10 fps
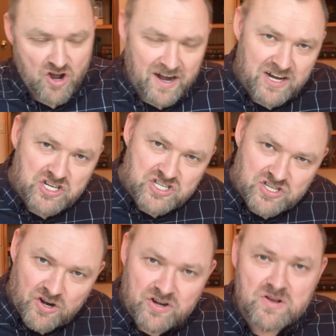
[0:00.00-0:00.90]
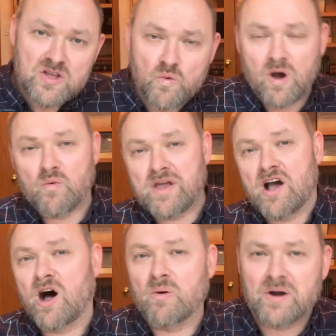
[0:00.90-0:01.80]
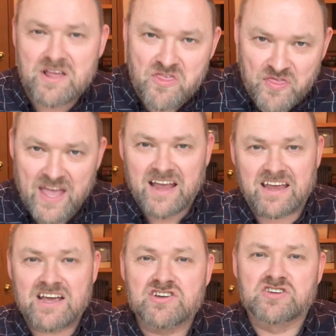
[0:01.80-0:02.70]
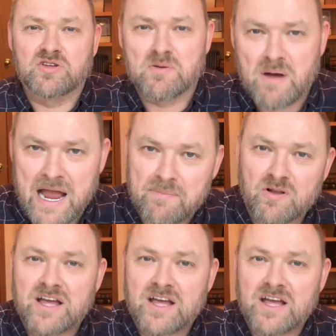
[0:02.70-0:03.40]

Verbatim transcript: not insert what we already think into the Bible